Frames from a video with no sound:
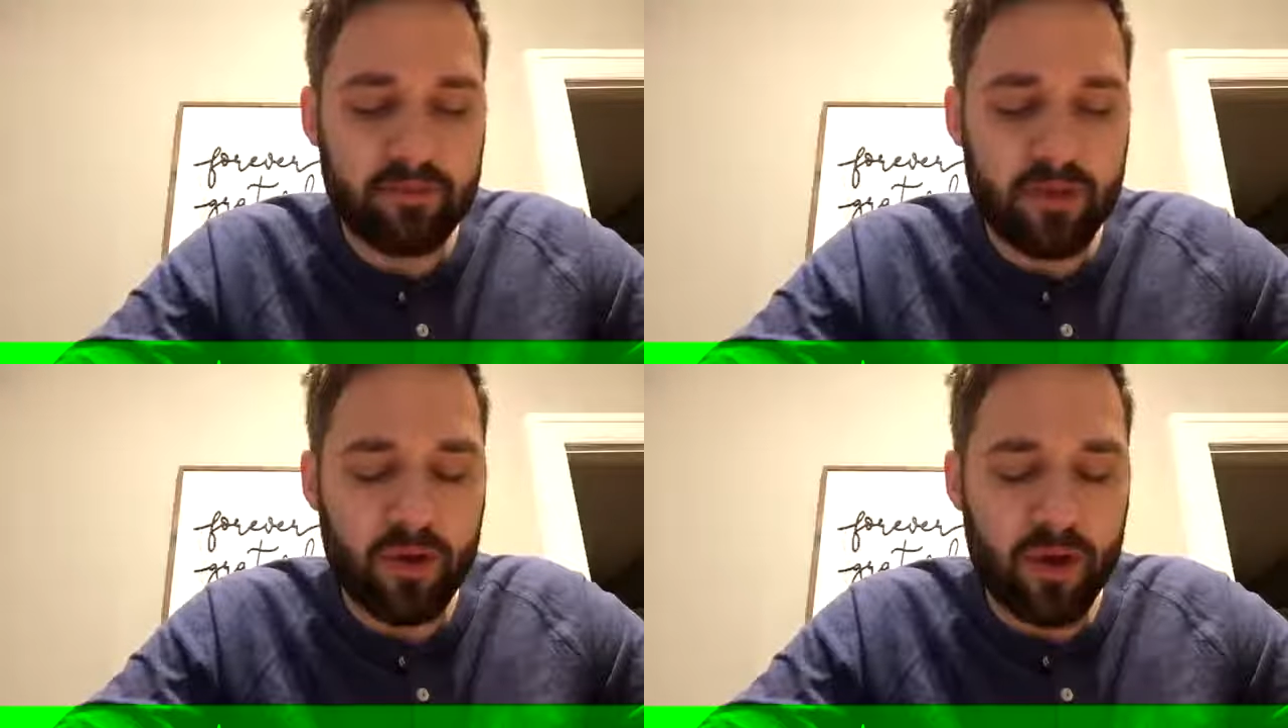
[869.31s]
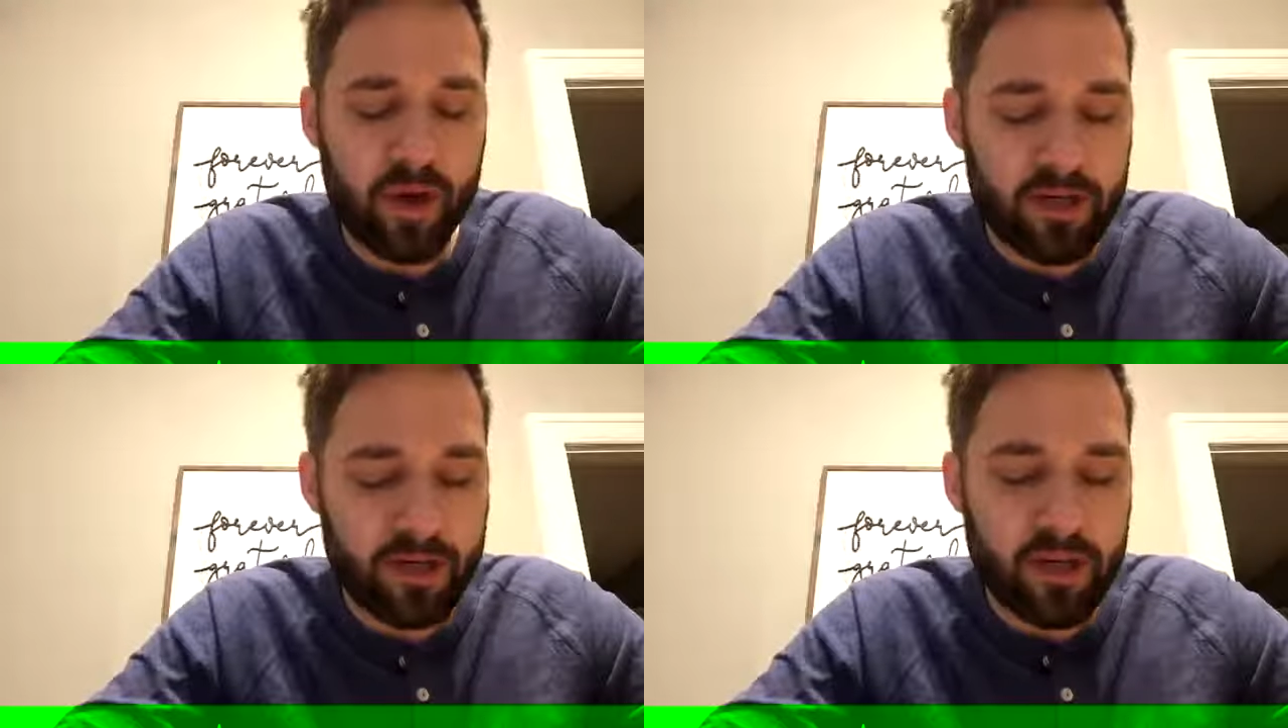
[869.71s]
who are
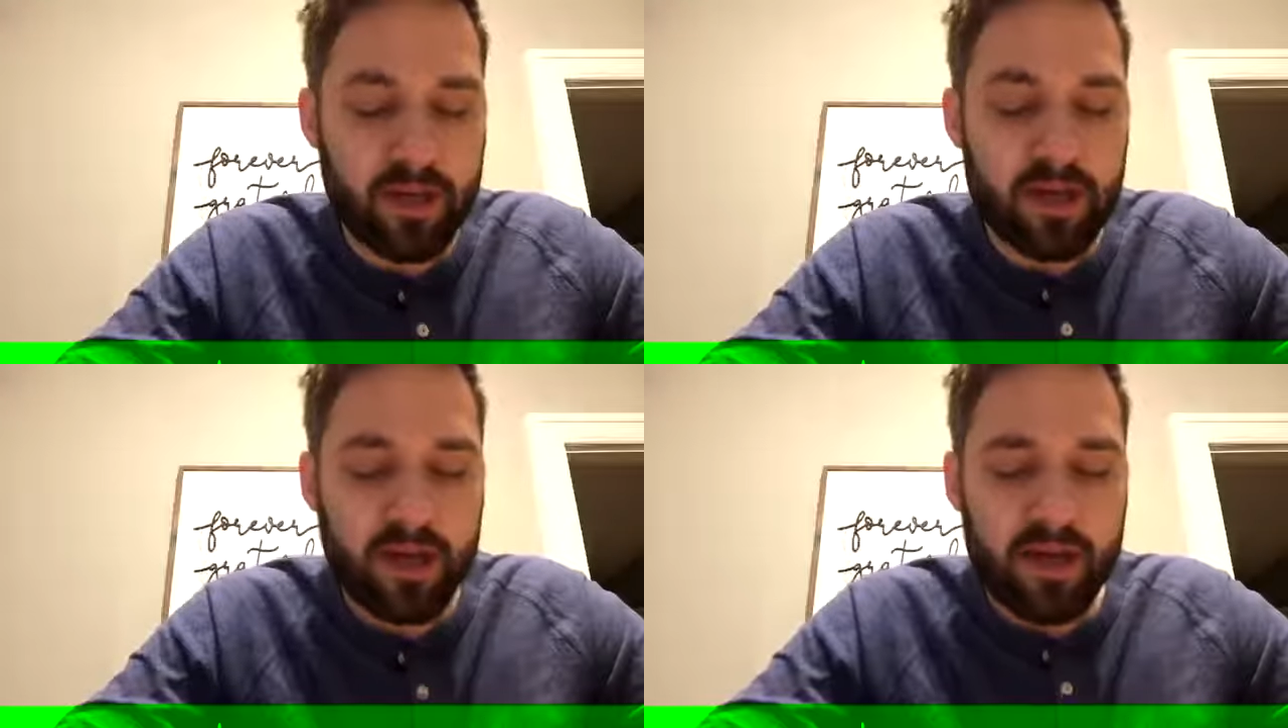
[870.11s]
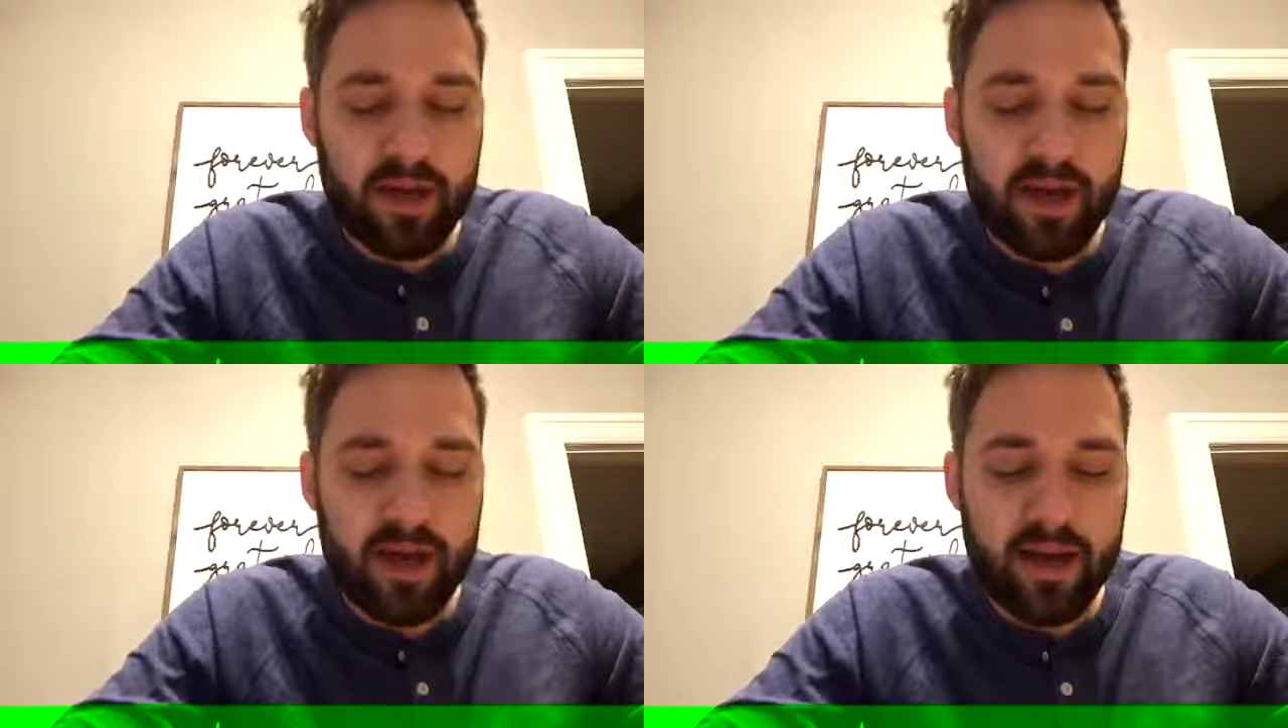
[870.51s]
watching.
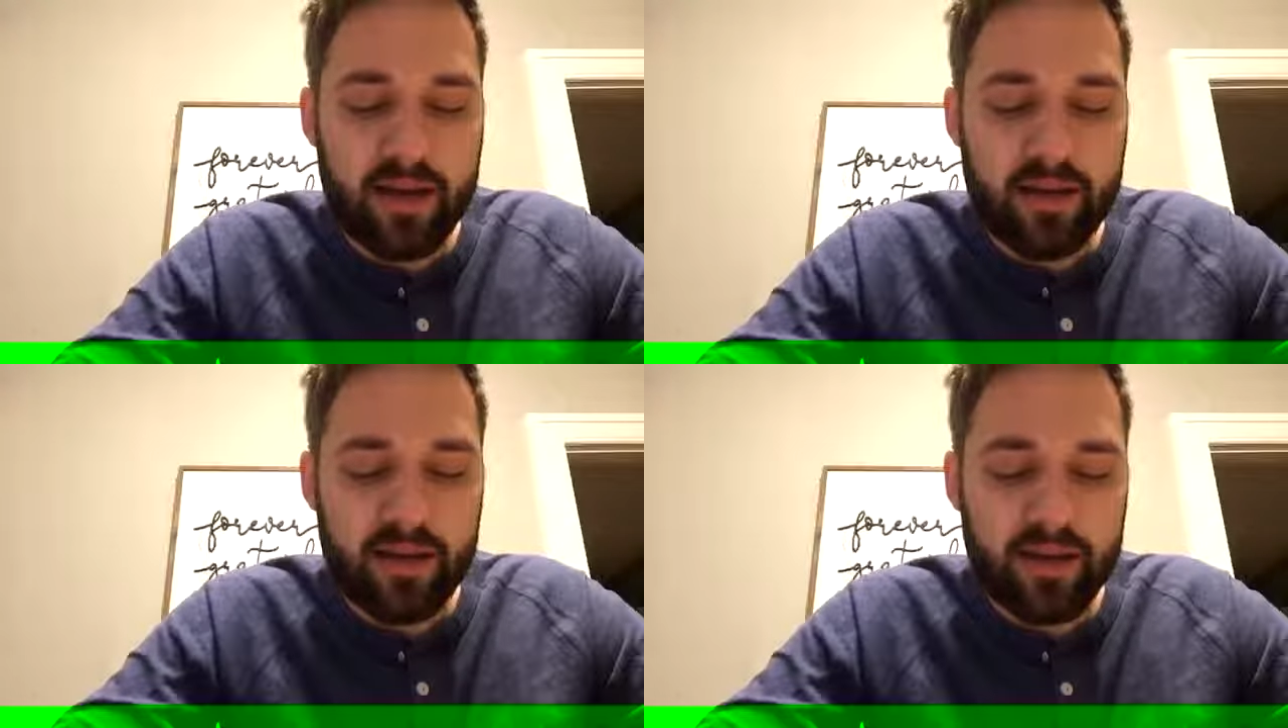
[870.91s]
And